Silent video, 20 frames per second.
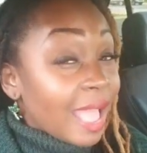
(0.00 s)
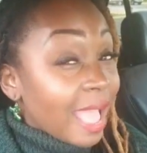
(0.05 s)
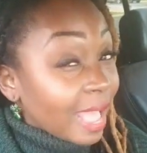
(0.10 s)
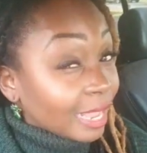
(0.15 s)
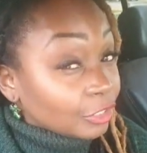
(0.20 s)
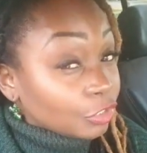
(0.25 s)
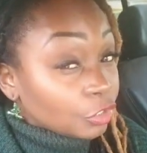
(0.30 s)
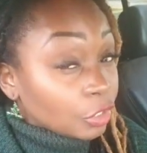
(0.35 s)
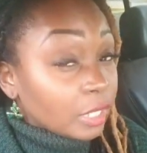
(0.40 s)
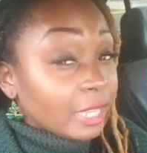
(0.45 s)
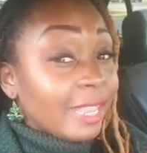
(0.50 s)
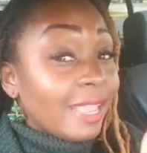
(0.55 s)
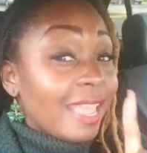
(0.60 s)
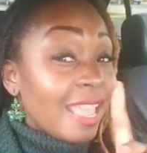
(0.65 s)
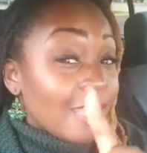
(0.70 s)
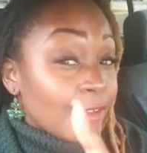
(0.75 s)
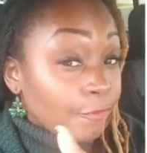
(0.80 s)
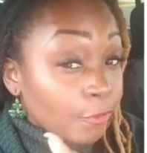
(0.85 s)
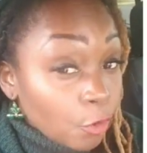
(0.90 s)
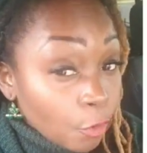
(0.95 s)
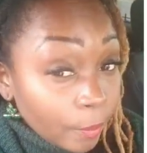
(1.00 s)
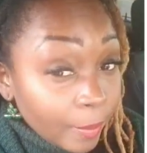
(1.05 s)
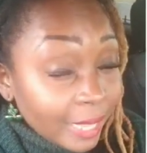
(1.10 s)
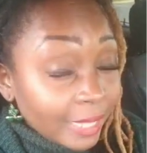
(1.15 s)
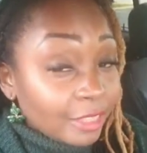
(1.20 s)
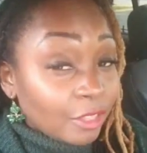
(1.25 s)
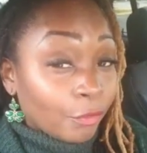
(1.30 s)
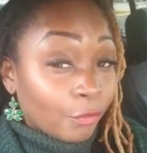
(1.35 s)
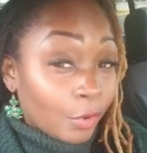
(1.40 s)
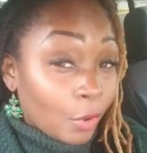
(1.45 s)
Actually, if you
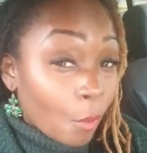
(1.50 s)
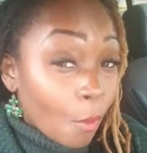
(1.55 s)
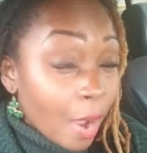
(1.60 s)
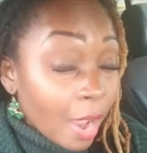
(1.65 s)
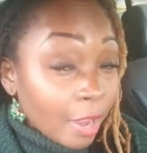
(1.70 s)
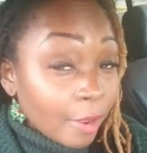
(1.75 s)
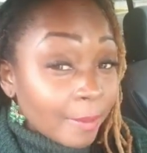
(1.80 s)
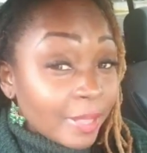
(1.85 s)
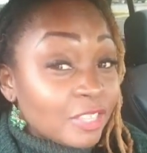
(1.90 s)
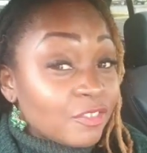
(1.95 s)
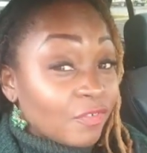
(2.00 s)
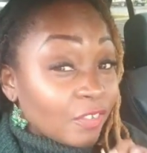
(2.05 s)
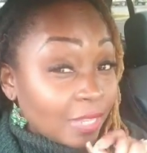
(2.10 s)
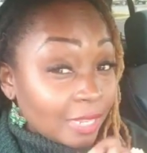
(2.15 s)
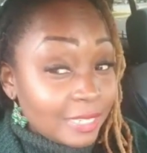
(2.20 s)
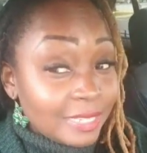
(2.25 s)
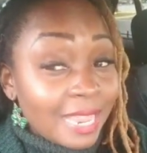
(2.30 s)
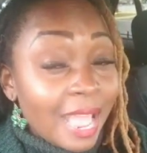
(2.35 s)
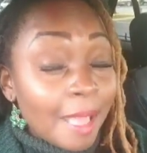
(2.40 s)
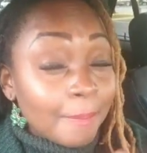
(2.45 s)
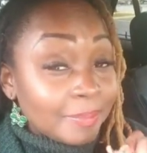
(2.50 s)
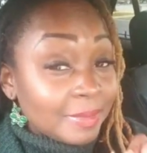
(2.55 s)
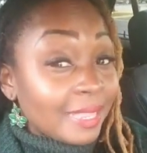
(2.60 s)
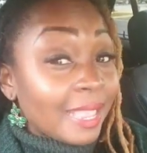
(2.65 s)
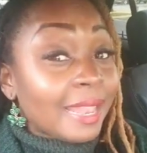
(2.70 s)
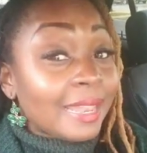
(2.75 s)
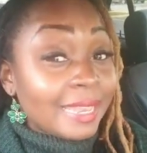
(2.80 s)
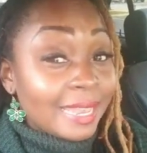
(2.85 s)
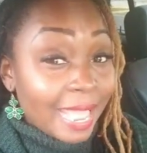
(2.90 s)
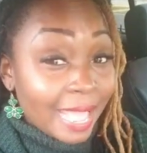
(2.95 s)
meet the requirements for the top
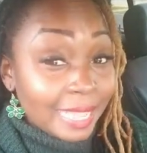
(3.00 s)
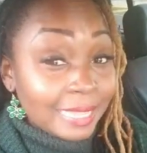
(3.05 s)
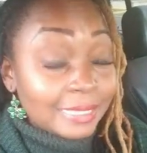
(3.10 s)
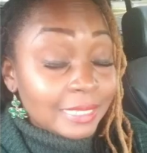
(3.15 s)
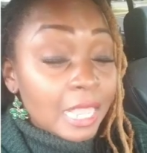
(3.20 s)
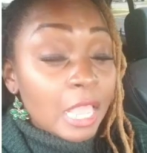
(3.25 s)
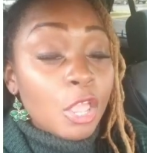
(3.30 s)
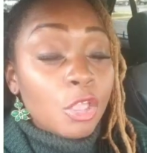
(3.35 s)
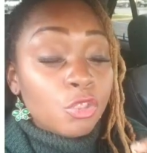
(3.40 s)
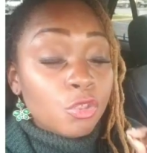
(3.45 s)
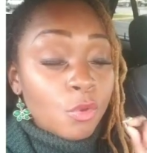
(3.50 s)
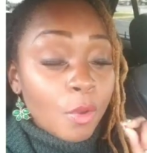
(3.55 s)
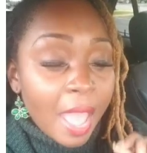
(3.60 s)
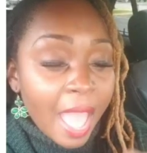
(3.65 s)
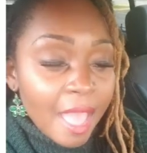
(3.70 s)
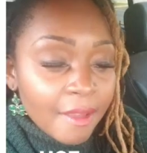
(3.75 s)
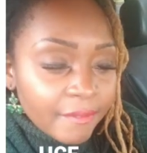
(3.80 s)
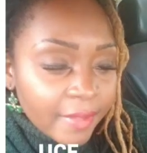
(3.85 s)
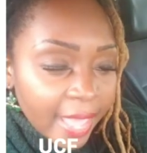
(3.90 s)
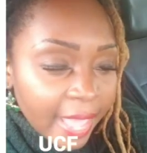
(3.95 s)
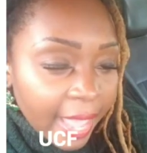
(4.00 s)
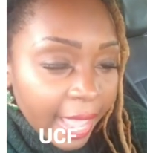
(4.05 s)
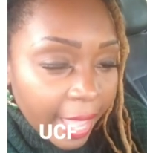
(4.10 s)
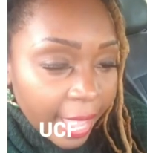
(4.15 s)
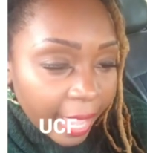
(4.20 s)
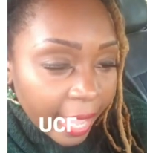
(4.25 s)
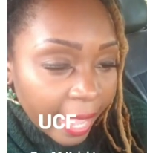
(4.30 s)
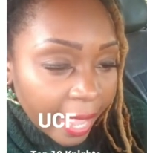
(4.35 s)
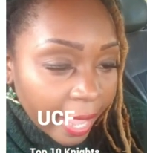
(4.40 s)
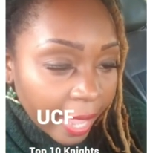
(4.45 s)
10 Knights, you have
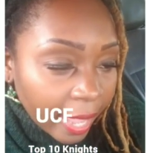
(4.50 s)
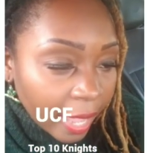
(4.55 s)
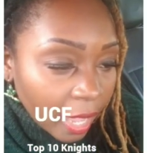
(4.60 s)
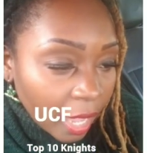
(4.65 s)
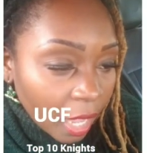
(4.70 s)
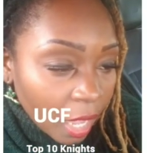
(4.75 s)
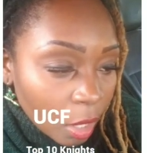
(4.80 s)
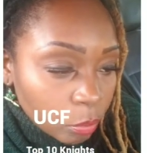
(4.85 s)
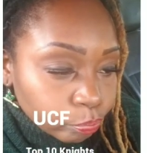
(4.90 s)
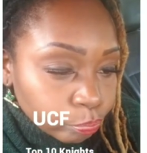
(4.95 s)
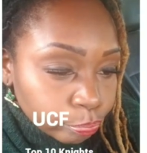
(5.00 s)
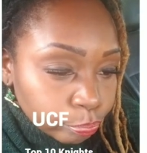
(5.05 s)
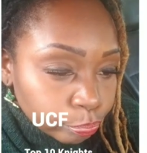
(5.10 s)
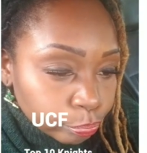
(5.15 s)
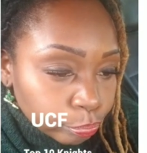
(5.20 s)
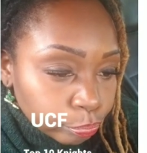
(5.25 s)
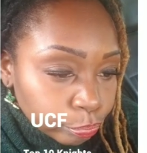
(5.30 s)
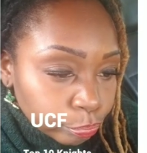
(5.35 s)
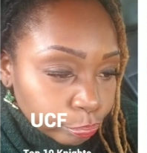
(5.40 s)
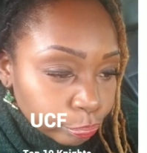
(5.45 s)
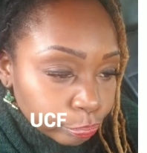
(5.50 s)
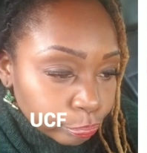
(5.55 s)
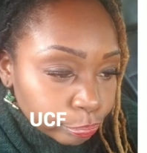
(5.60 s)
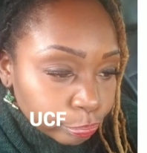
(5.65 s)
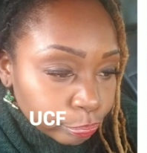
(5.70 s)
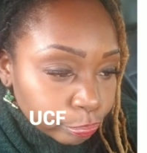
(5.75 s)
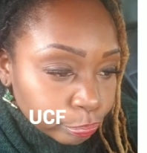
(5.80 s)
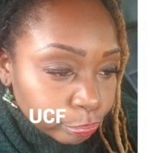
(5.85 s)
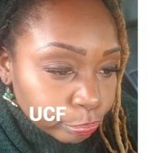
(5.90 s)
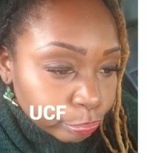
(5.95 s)
a
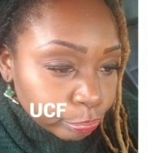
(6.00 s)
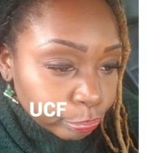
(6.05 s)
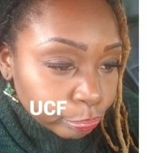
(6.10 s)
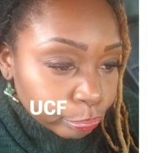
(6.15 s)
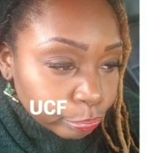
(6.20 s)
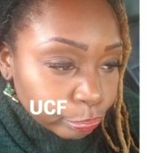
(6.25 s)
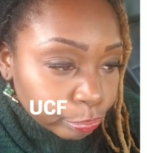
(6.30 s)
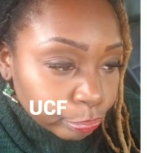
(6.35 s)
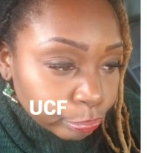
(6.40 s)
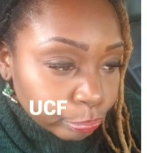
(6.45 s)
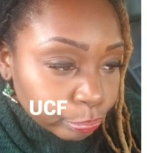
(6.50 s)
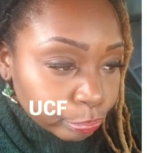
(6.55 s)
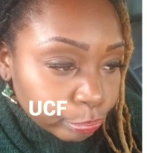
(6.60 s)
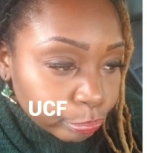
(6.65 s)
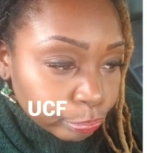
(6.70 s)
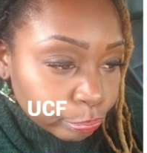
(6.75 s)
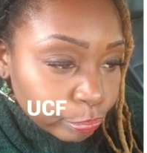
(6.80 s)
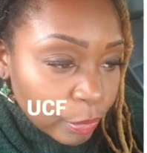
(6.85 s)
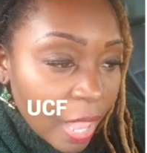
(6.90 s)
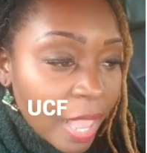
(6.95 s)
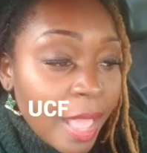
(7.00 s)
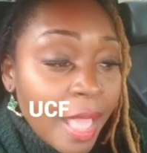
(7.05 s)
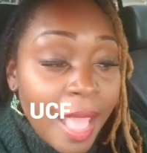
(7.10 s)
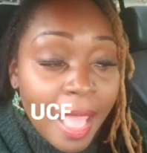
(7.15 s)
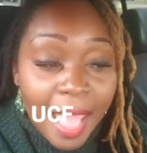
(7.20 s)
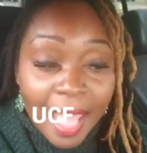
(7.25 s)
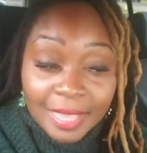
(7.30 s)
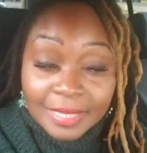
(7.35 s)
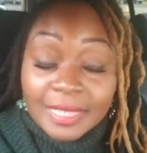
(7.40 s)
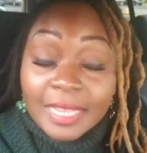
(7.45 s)

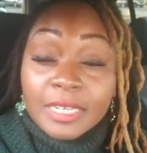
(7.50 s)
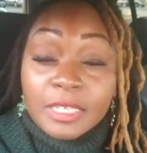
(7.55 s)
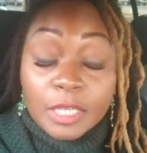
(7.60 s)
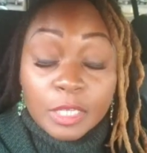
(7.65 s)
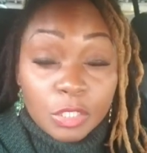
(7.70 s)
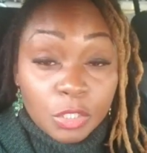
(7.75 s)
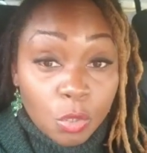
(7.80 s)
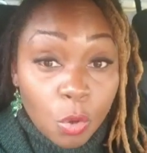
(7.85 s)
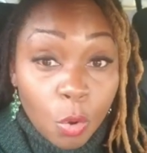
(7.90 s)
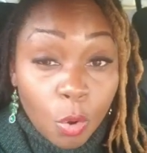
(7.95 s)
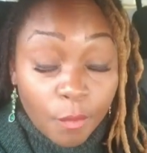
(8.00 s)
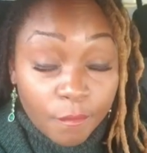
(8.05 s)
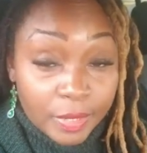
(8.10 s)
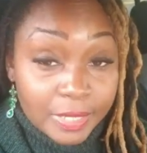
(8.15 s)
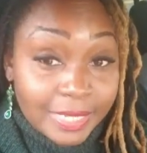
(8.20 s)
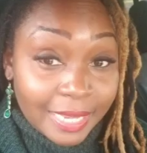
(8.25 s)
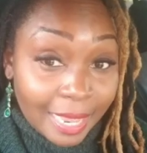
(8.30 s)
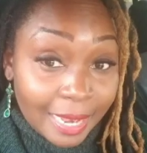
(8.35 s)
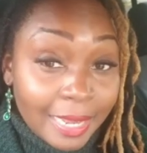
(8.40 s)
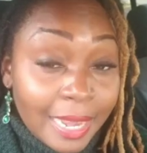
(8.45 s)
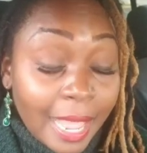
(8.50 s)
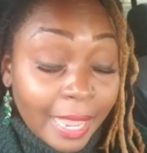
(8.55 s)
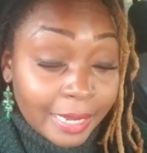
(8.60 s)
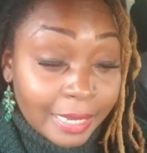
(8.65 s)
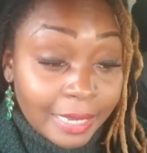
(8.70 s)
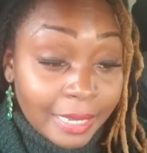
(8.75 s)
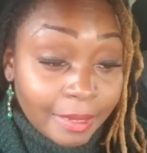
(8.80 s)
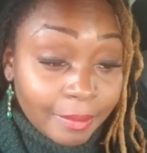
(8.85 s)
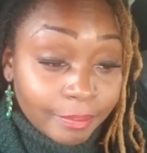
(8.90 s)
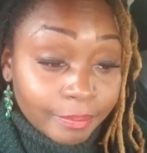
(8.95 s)
SAT score of a
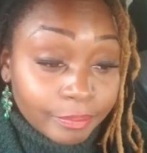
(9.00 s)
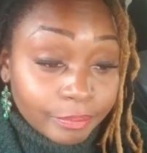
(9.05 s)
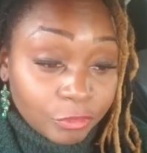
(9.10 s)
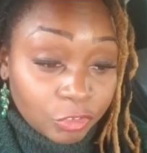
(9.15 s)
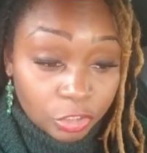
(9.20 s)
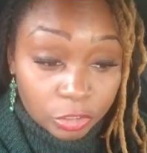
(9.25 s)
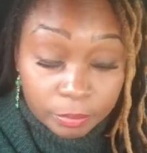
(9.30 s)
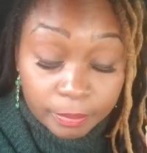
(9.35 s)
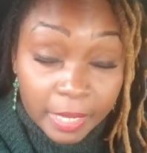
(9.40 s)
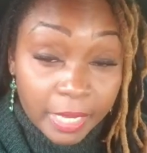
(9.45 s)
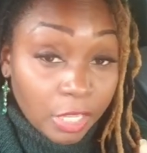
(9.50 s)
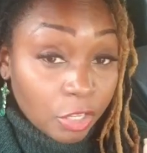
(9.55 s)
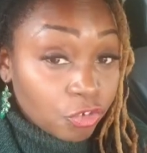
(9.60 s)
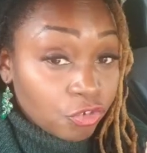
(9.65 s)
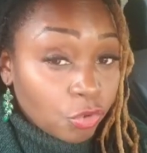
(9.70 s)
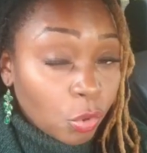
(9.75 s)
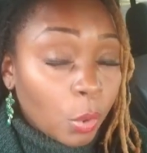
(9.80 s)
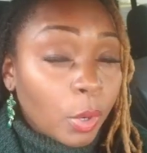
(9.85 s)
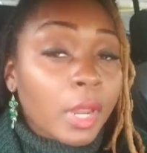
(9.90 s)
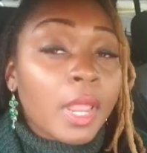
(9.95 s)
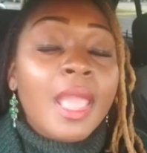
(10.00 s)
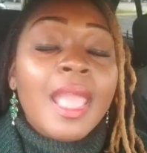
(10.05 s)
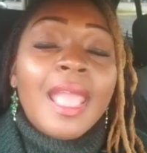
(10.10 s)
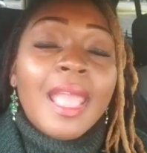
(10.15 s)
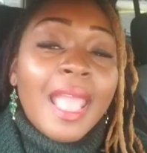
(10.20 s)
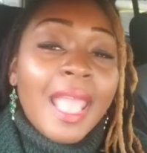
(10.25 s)
1090, just making sure,